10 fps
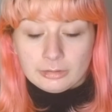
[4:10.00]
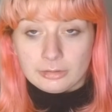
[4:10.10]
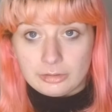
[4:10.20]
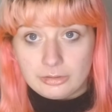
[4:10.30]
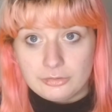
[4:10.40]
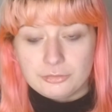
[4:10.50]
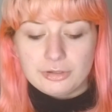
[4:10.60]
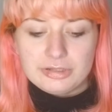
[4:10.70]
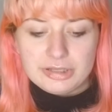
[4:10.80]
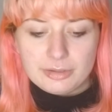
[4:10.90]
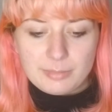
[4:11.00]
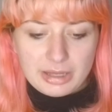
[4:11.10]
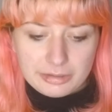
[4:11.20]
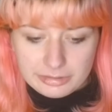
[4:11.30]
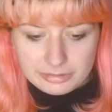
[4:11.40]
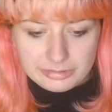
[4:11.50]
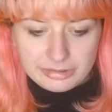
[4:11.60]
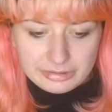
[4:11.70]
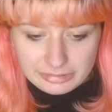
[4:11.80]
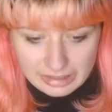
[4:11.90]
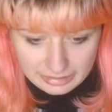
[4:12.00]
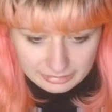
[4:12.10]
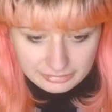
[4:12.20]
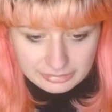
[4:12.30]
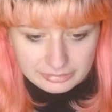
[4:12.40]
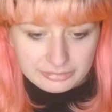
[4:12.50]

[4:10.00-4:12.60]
Strontium ion analysis